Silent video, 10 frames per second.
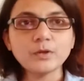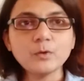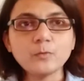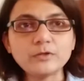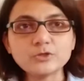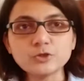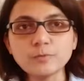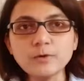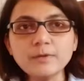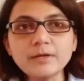When
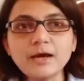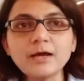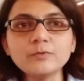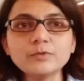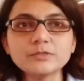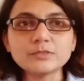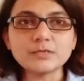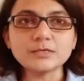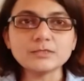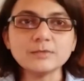Shubham and I were
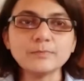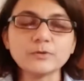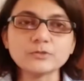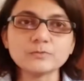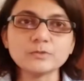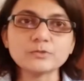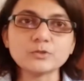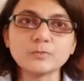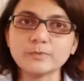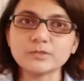discussing possible
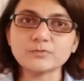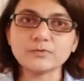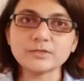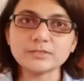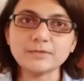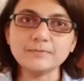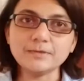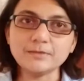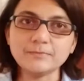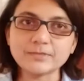topics for a
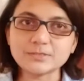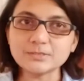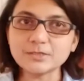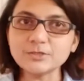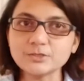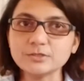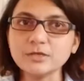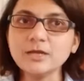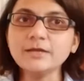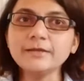10-minute
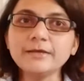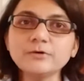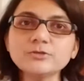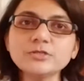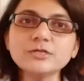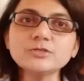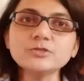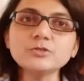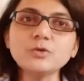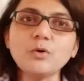presentation,
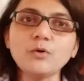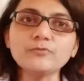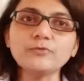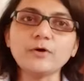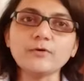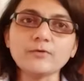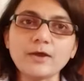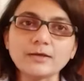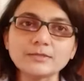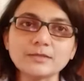negotiation of
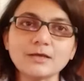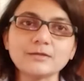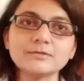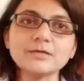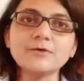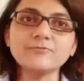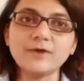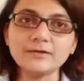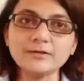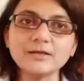contracts and
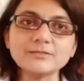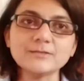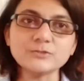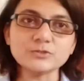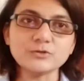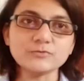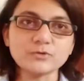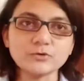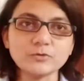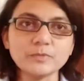finalization of
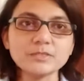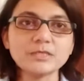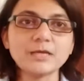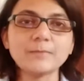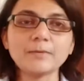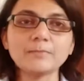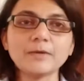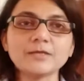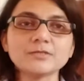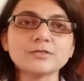documents came up
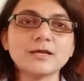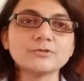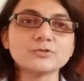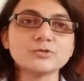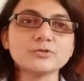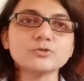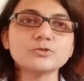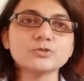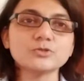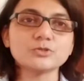as a natural
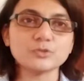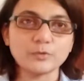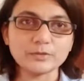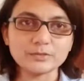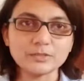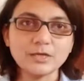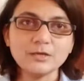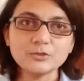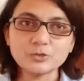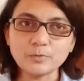choice.
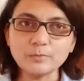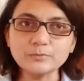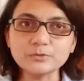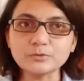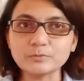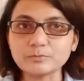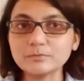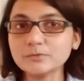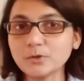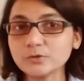
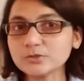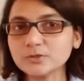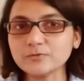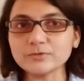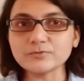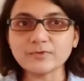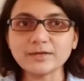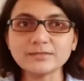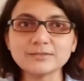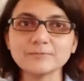Shubham's logic was
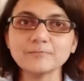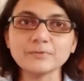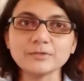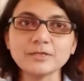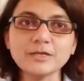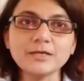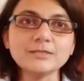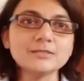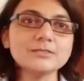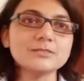very simple.
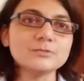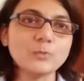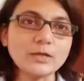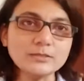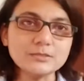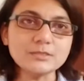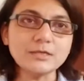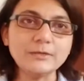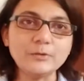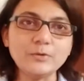It is one
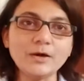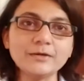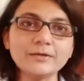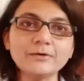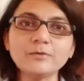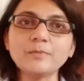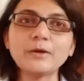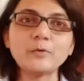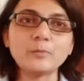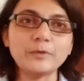thing you can't learn
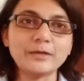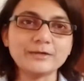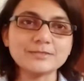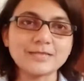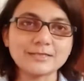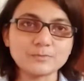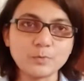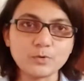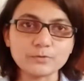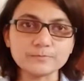by opening a
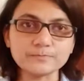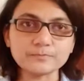textbook.